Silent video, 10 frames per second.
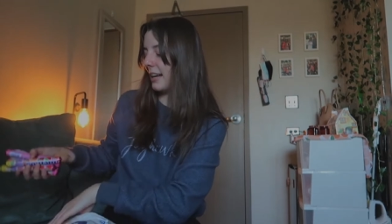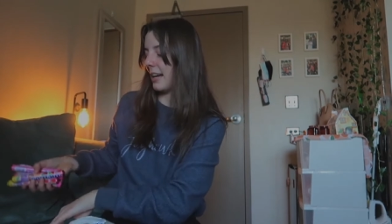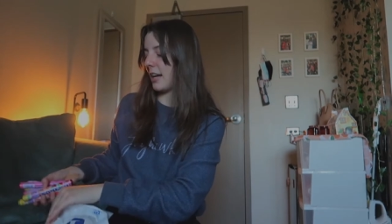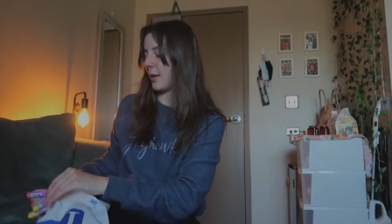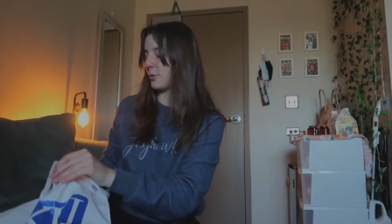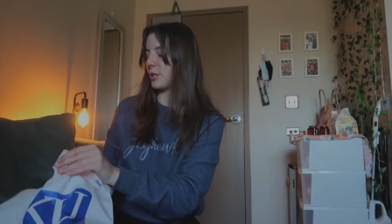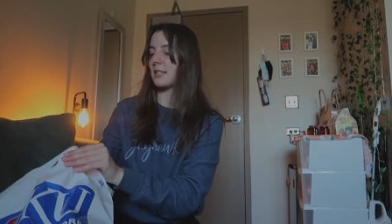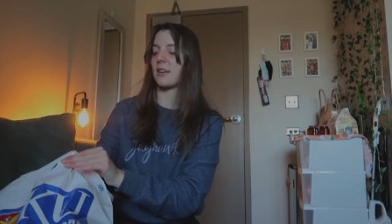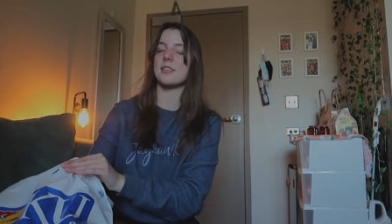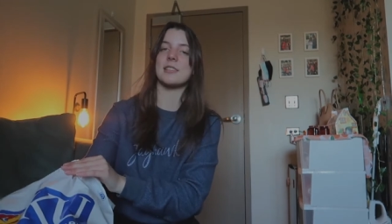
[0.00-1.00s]
Um, she
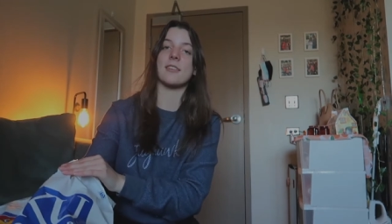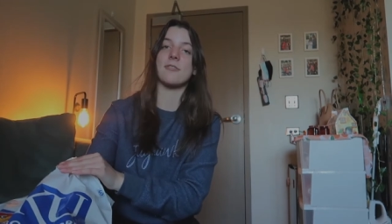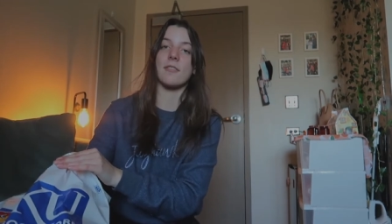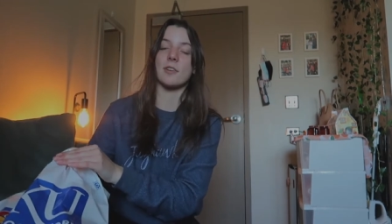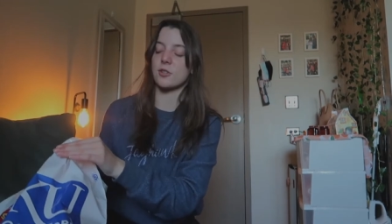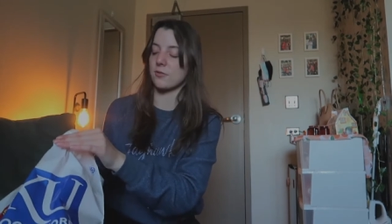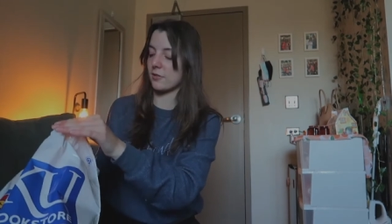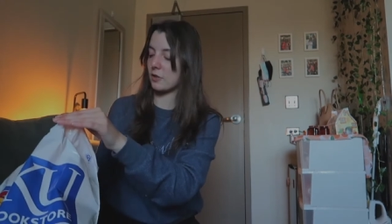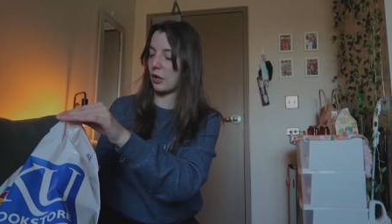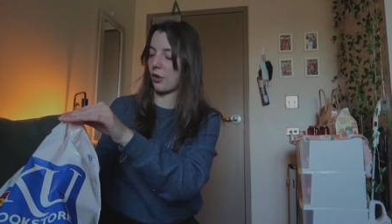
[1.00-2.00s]
still has like
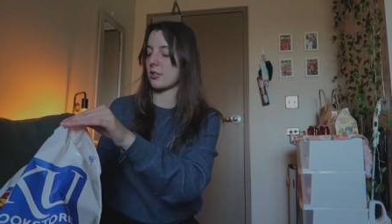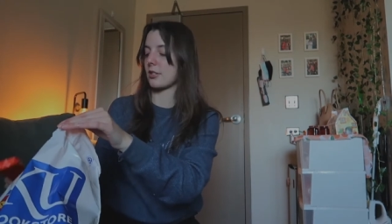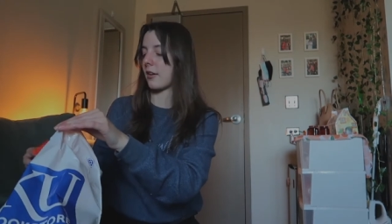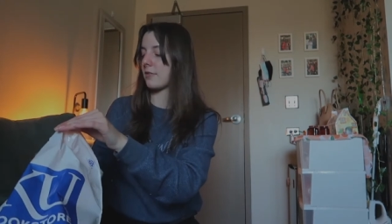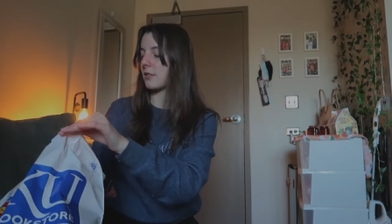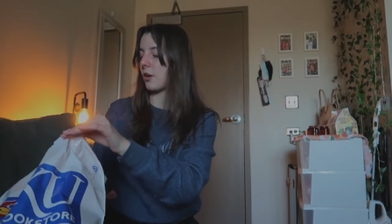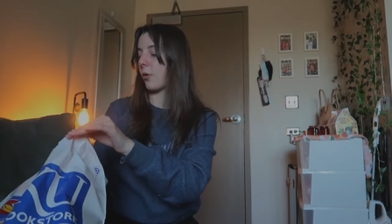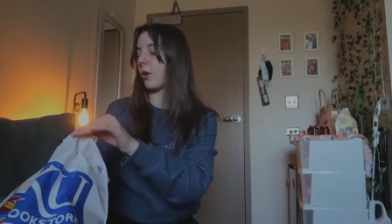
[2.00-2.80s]
$550 left, so